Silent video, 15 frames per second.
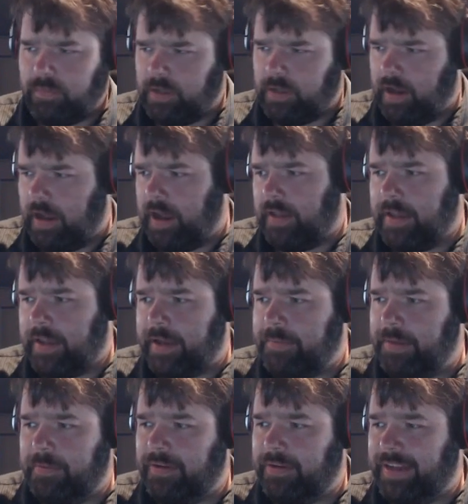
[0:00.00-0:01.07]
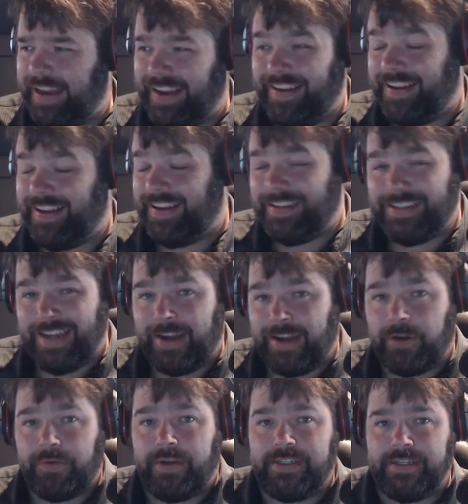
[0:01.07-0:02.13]
Uh, a lot of people cannot take
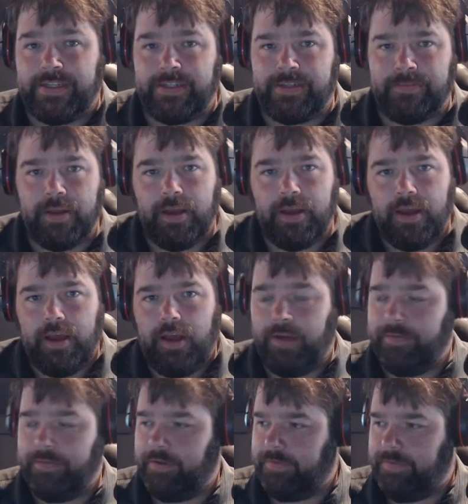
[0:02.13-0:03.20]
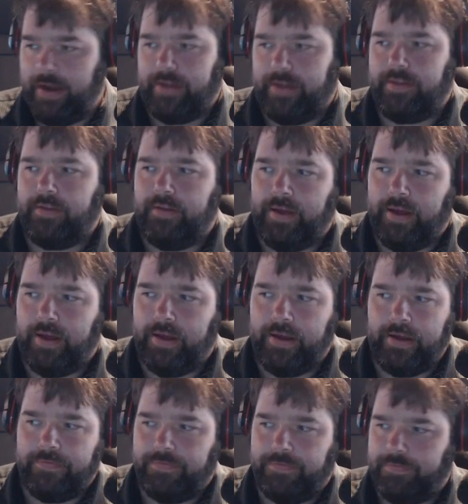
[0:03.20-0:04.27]
criticism of their faith. Uh,
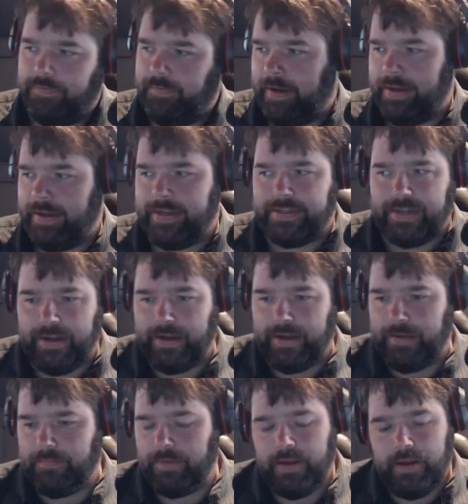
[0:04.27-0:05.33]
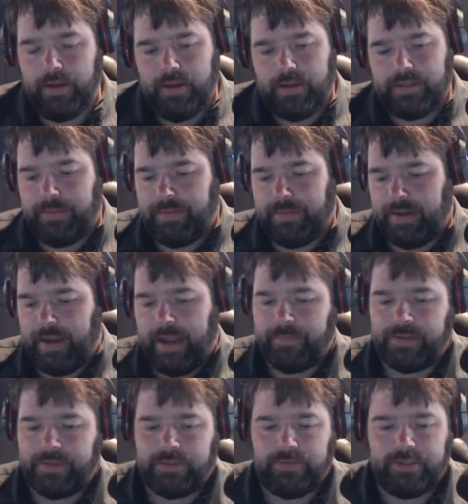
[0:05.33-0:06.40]
if anytime something
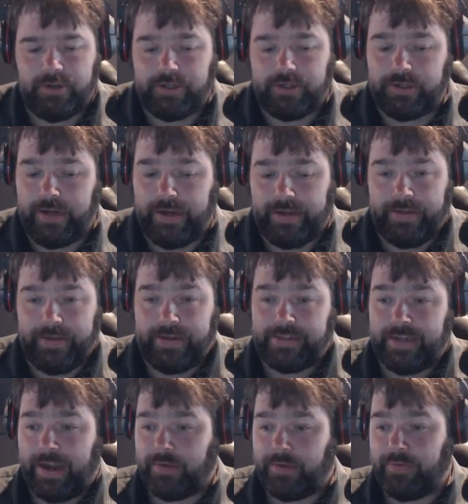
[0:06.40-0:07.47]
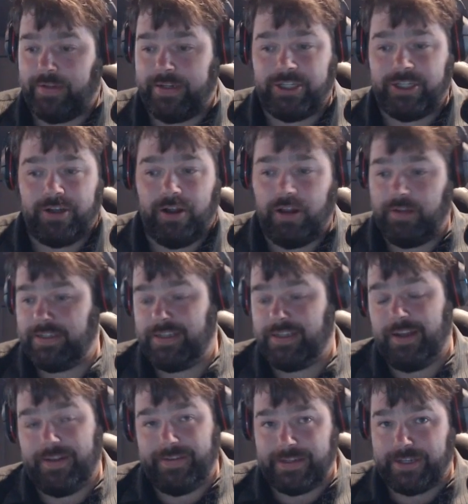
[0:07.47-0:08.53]
happens with Star Trek and they attack religion, all of a
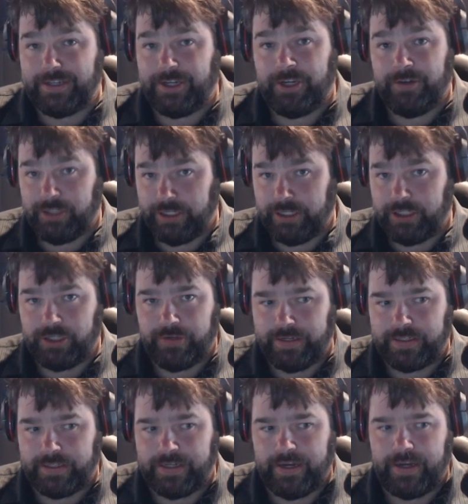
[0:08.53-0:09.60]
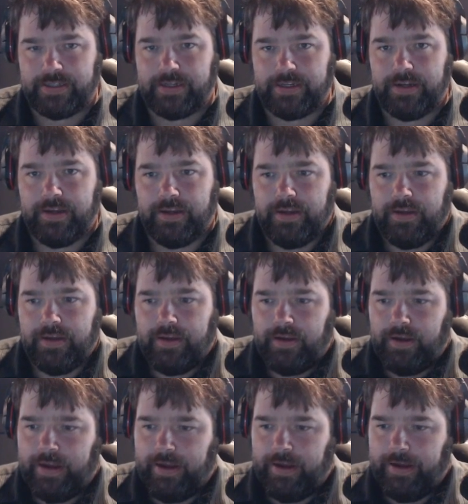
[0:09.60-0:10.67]
sudden that's a huge issue these days.
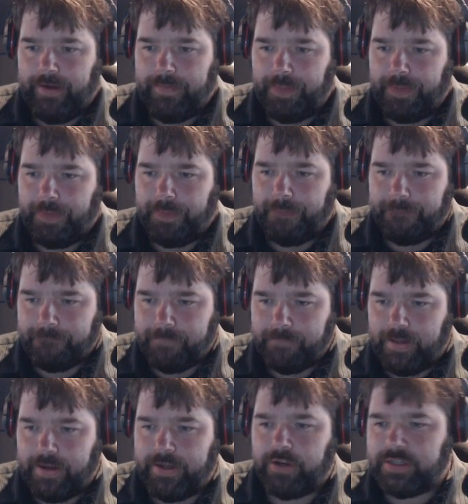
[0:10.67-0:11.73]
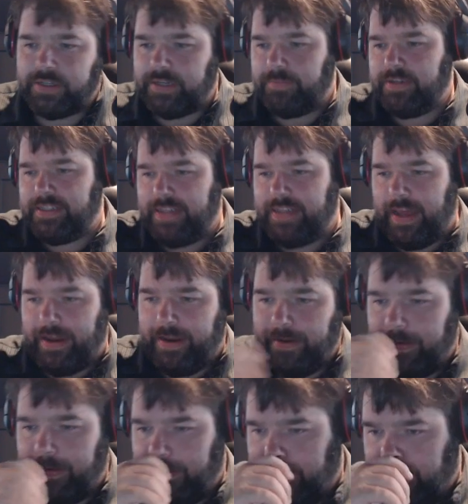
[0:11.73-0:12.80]
Um, and you know, someone said it.
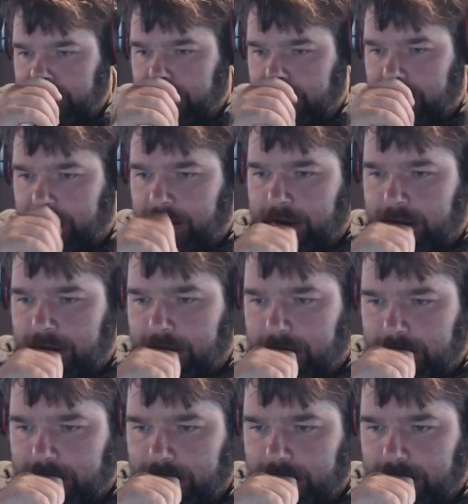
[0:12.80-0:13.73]
Uh,